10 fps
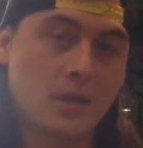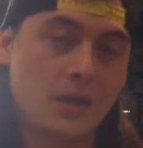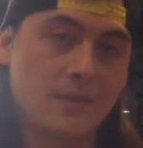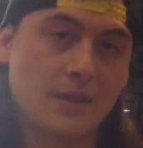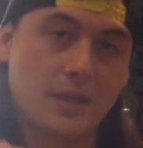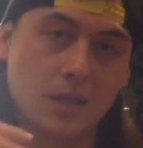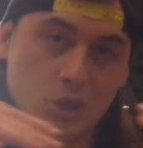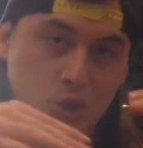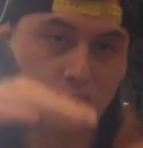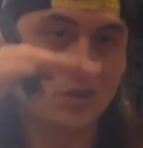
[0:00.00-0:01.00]
and then it
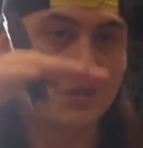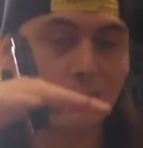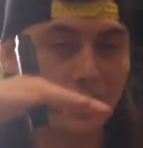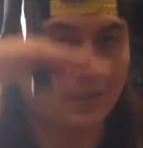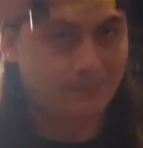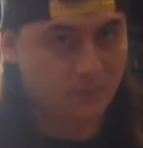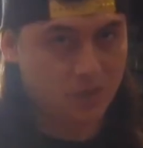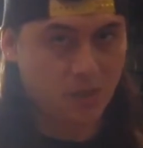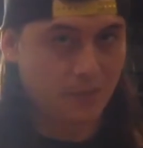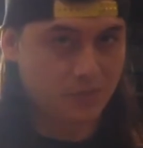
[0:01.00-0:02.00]
should split
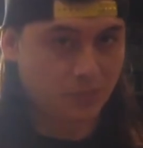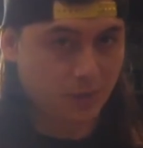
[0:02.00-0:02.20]
top to